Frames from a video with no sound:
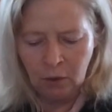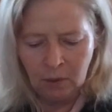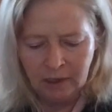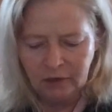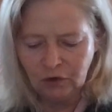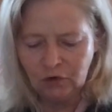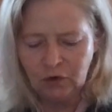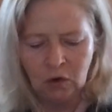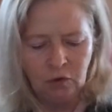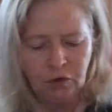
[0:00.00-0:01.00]
you know what it
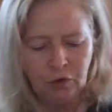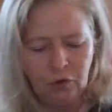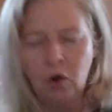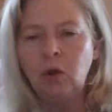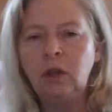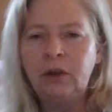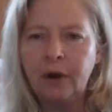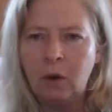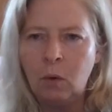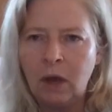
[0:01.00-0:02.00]
just told you your Holy
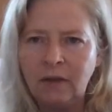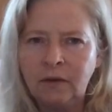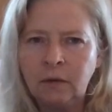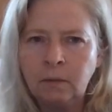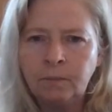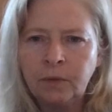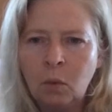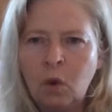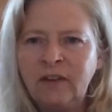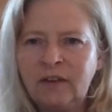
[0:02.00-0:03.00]
Grail was?
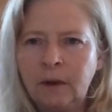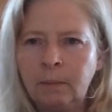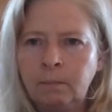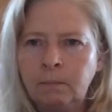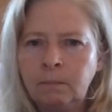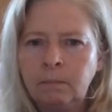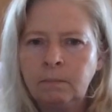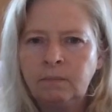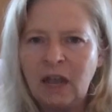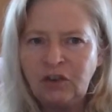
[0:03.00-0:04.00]
Wisdom.
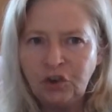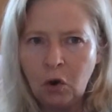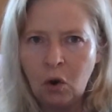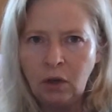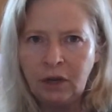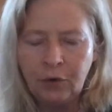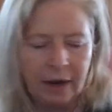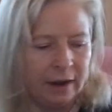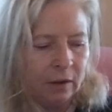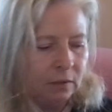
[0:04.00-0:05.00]
That's your Holy
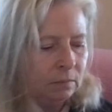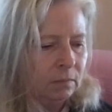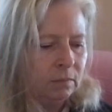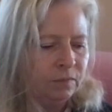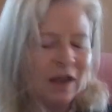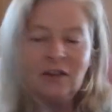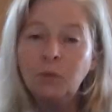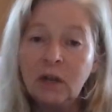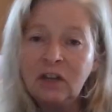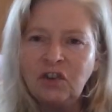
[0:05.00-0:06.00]
Grail.
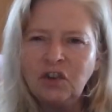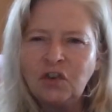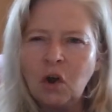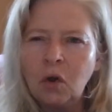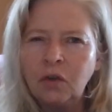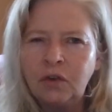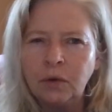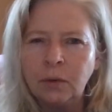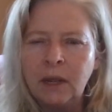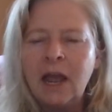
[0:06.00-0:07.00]
That's what it just told
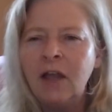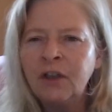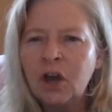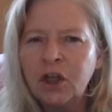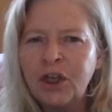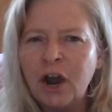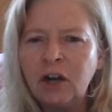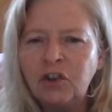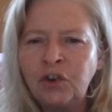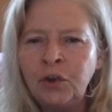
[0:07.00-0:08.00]
you. And the
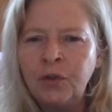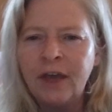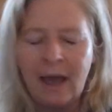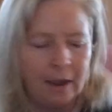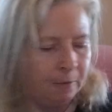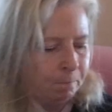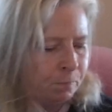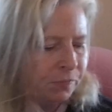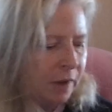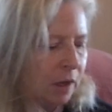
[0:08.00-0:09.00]
Cathars knew that.
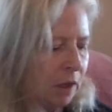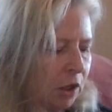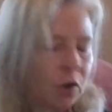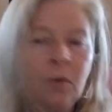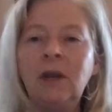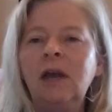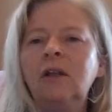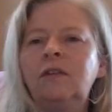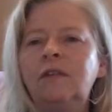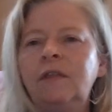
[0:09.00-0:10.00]
You know what
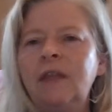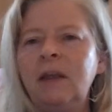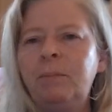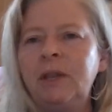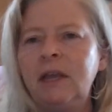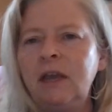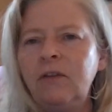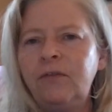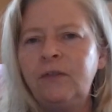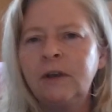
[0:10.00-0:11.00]
else they
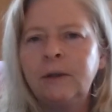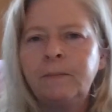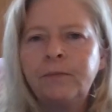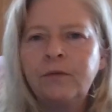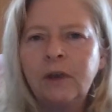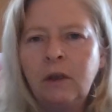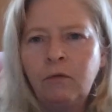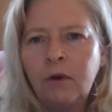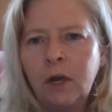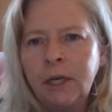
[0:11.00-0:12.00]
believed? You
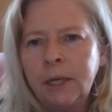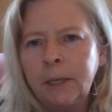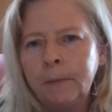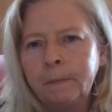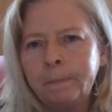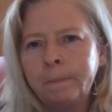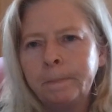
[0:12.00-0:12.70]
can find it.